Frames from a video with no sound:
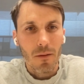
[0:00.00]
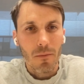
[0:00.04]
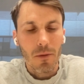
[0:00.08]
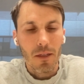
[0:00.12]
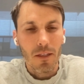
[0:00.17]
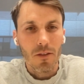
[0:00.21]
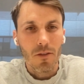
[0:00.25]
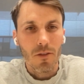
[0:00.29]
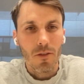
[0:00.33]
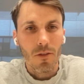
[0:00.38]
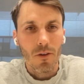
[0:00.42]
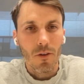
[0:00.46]
the
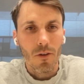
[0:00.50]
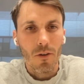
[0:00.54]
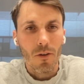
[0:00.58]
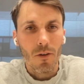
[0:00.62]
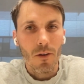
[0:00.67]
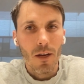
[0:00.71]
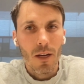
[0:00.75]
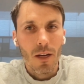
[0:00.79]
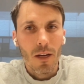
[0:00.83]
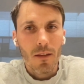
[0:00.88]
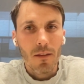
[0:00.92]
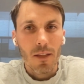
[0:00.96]
midsole
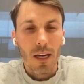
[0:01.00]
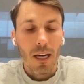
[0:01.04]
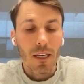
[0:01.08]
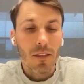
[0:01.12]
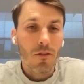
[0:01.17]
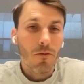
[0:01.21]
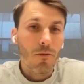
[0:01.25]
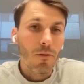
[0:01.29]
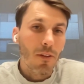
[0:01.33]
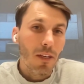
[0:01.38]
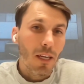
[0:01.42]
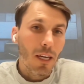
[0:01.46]

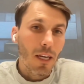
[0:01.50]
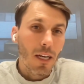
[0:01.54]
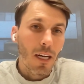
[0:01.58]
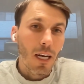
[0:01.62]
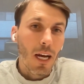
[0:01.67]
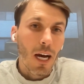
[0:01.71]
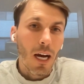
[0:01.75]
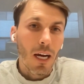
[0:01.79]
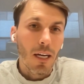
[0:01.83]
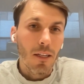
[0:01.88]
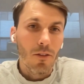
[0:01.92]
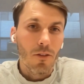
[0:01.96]
that's really a
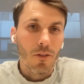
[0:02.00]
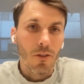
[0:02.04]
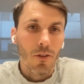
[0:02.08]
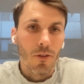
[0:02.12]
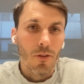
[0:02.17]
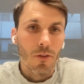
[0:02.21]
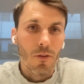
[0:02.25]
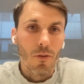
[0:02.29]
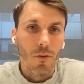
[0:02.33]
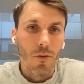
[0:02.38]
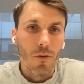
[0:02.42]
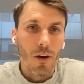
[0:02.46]
nod
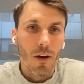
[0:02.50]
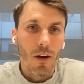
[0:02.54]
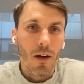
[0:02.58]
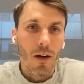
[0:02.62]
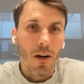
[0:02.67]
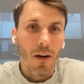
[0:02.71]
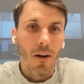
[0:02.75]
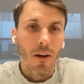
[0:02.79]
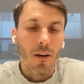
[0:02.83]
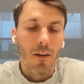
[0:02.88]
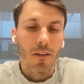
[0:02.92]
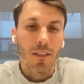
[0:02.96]
to
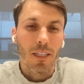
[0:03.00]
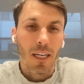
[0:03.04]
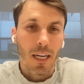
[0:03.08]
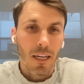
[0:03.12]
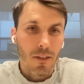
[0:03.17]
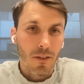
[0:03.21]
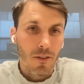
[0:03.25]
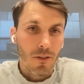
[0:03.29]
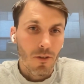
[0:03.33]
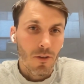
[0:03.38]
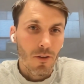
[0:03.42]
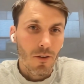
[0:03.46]
our
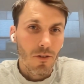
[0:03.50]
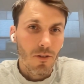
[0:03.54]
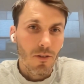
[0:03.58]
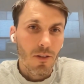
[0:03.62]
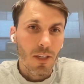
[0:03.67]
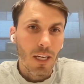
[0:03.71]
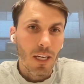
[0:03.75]
testers